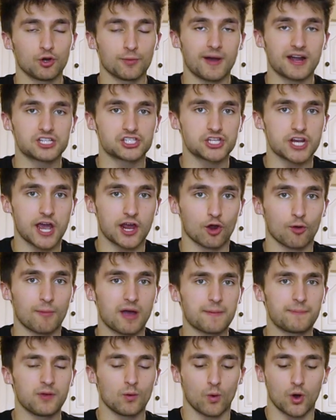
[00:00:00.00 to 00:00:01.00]
to my channel
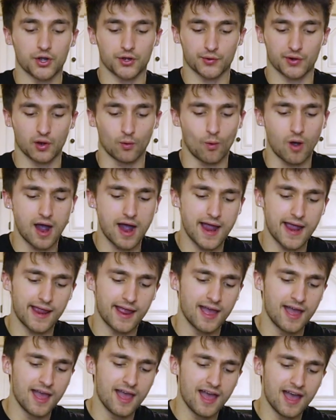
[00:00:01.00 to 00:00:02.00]
might be wondering
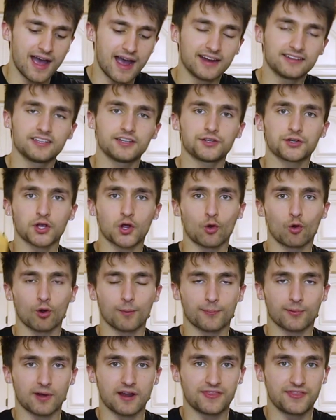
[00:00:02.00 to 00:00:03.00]
why I didn't
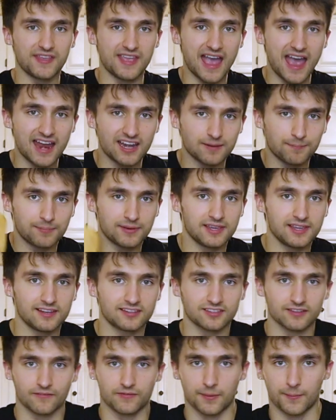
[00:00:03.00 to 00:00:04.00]
incorporate the end
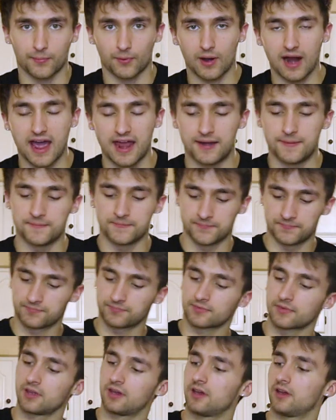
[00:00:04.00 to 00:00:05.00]
piece of the bread.
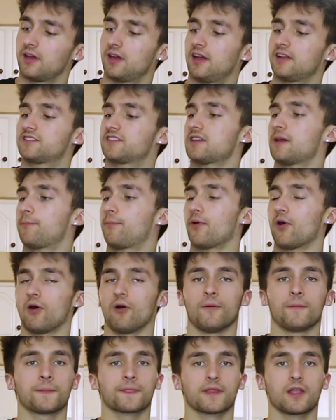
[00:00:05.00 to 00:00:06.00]
It's simple.